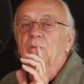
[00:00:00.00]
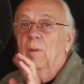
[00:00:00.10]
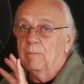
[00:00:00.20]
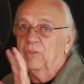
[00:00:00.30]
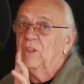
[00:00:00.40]

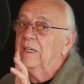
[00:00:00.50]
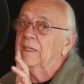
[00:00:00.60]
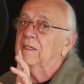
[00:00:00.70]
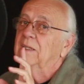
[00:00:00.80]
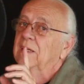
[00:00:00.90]

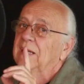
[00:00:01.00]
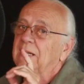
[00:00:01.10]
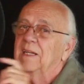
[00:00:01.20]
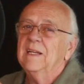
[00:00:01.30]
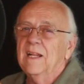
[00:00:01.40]
represented
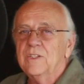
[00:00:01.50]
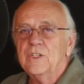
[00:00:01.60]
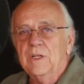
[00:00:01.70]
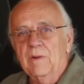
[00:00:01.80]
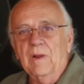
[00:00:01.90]
in an
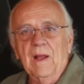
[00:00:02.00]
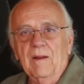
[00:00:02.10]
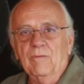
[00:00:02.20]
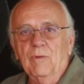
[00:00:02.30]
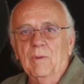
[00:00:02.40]
engineering
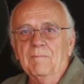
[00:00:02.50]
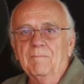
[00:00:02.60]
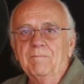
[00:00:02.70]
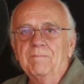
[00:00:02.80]
art form.